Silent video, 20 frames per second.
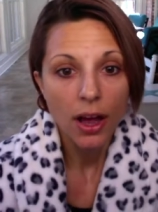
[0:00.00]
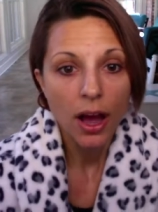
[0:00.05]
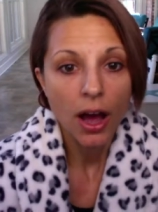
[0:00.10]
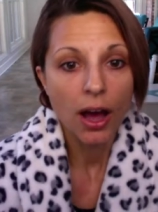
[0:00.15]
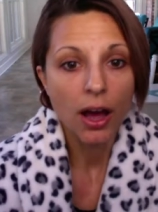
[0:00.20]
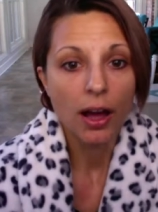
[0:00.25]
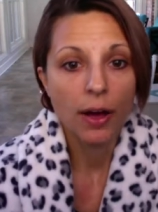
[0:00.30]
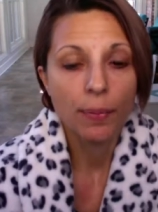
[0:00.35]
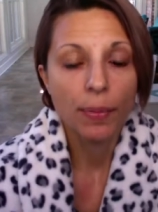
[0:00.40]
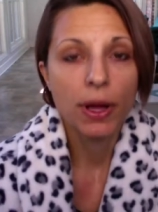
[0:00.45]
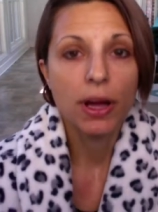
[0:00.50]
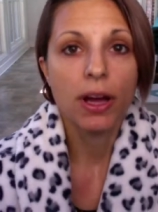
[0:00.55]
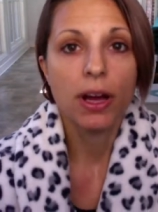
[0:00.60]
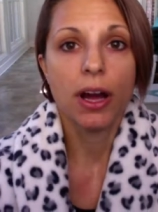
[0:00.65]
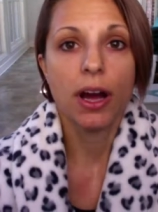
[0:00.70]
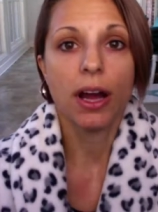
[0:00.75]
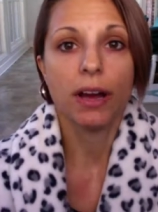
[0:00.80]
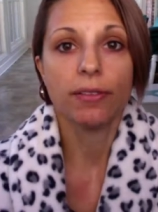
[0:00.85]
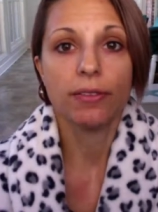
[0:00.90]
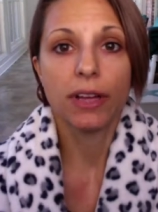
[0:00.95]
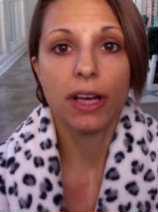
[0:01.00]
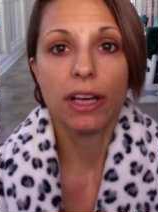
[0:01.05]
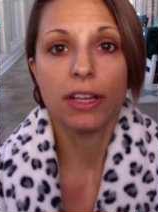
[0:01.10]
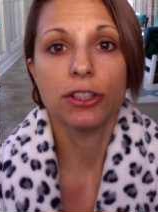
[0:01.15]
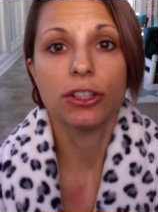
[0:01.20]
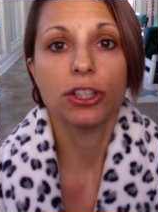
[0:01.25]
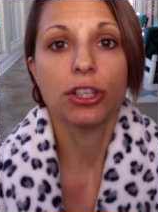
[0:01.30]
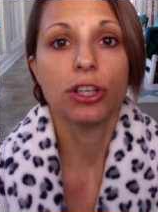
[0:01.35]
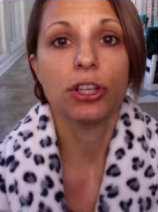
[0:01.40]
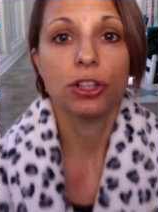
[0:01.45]
I've
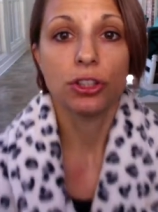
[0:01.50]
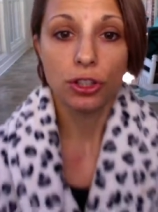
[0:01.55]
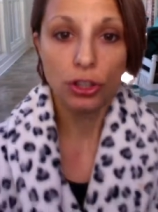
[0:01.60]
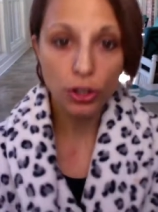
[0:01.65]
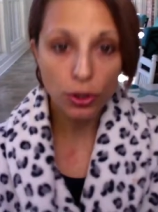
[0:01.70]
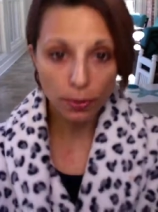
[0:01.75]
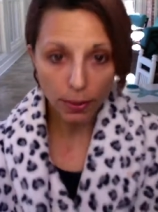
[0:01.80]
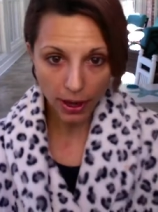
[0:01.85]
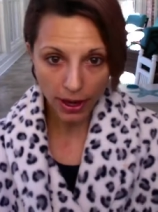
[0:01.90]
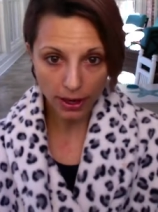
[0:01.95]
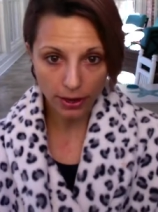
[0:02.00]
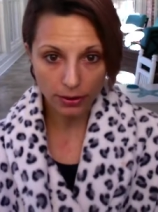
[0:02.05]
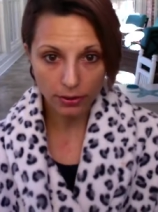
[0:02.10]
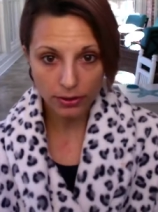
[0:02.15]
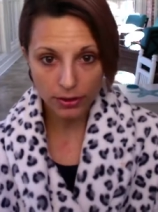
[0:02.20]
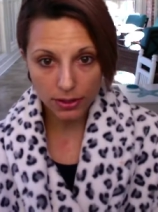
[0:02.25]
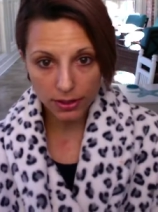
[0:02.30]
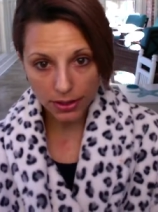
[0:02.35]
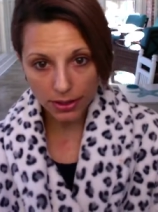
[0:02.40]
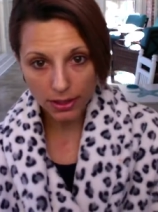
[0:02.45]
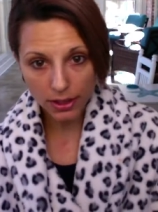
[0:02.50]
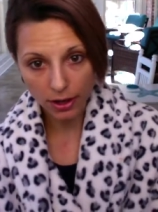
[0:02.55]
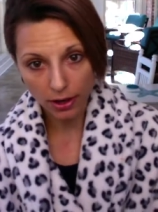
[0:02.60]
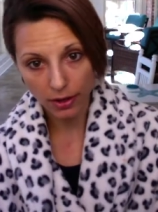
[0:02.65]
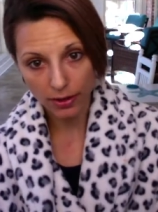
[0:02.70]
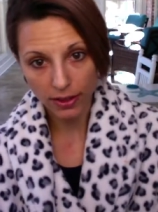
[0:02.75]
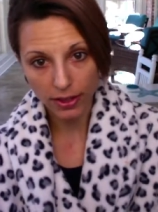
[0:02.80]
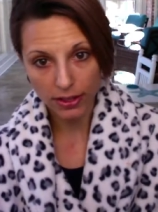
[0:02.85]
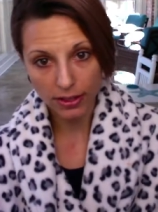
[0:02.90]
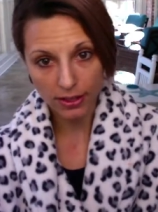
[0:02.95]
gained 2 pounds
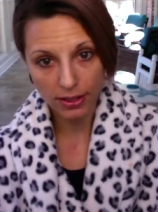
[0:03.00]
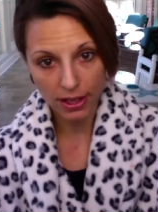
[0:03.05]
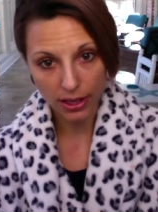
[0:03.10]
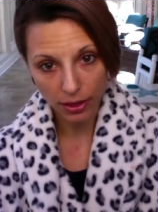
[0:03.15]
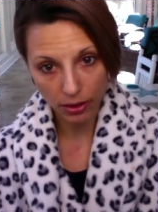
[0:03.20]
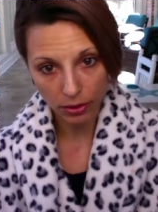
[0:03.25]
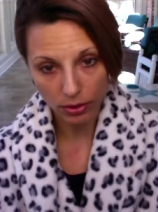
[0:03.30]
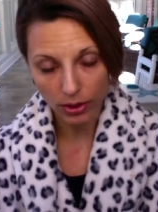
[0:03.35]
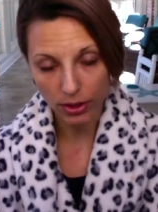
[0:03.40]
on this cycle,